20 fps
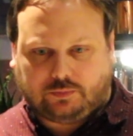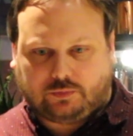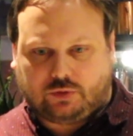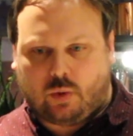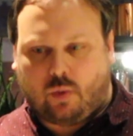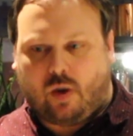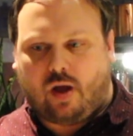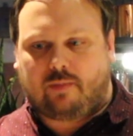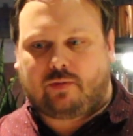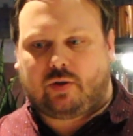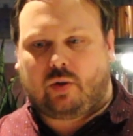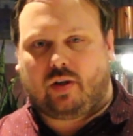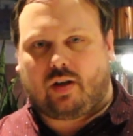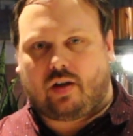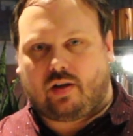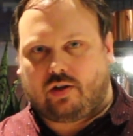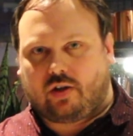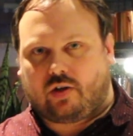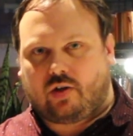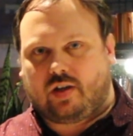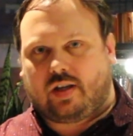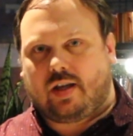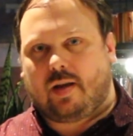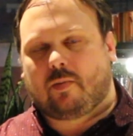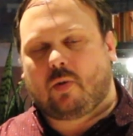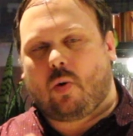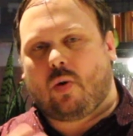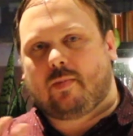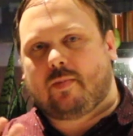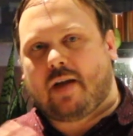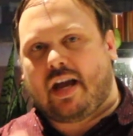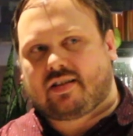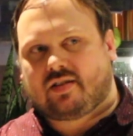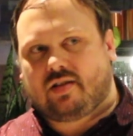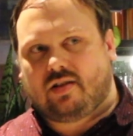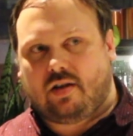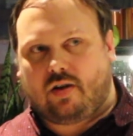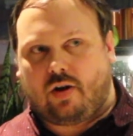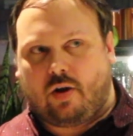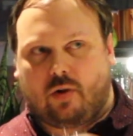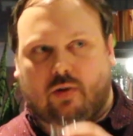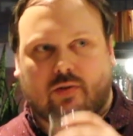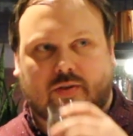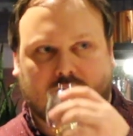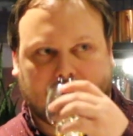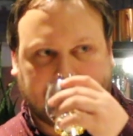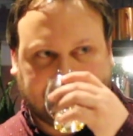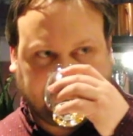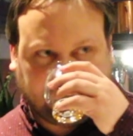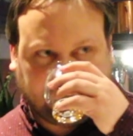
So while I'm chewing on the cookie, I'm going back to the nose.